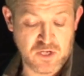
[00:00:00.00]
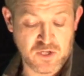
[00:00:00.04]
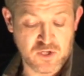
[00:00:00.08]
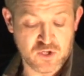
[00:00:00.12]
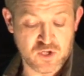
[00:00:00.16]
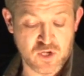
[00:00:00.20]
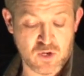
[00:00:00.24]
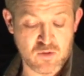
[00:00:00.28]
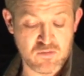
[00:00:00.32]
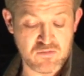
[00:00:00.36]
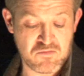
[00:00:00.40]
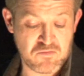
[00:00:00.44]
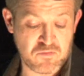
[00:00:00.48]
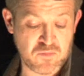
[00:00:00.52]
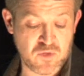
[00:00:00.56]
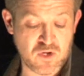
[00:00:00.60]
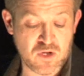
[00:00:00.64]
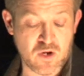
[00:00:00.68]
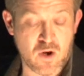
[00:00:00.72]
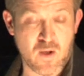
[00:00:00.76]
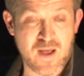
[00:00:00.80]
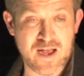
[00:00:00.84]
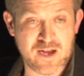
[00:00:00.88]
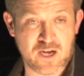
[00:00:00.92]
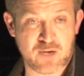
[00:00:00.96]
So,
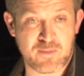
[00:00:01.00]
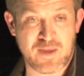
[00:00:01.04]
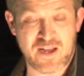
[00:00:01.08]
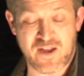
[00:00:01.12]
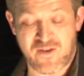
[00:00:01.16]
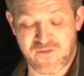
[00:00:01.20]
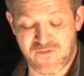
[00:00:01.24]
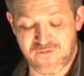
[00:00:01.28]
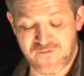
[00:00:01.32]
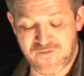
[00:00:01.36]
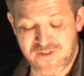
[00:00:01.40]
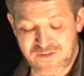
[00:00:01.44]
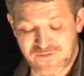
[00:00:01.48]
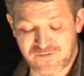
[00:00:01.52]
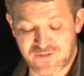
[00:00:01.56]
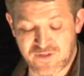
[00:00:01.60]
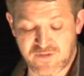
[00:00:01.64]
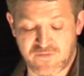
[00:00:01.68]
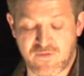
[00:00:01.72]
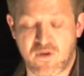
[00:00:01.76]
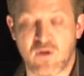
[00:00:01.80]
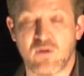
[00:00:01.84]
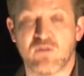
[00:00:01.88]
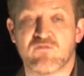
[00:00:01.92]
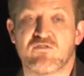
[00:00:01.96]
you know, I could make a
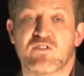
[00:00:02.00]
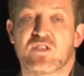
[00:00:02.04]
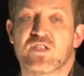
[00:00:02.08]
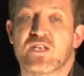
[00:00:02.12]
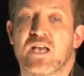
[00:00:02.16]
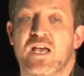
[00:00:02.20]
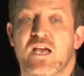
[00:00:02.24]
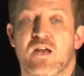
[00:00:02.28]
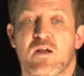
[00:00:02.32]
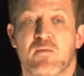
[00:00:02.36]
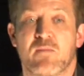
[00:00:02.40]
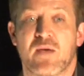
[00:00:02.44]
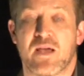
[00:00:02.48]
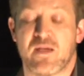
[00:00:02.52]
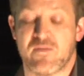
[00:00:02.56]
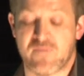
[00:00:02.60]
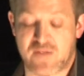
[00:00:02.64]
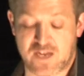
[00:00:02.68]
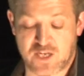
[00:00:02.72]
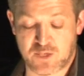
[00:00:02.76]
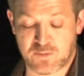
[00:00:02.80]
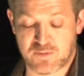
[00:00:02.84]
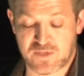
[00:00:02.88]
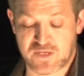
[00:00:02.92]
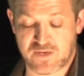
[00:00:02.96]
50-fold return on my
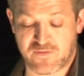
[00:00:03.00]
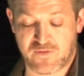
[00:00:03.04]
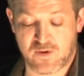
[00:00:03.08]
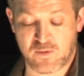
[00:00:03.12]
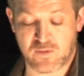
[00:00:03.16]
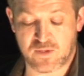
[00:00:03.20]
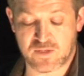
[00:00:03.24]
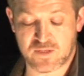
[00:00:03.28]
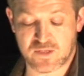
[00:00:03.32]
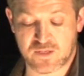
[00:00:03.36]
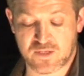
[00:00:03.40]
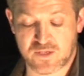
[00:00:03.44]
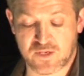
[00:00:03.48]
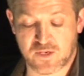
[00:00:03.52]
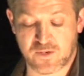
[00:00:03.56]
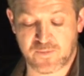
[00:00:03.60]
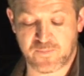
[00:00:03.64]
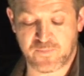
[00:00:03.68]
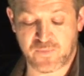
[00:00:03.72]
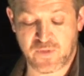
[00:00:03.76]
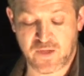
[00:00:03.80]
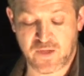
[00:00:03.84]
investments if I wanted to.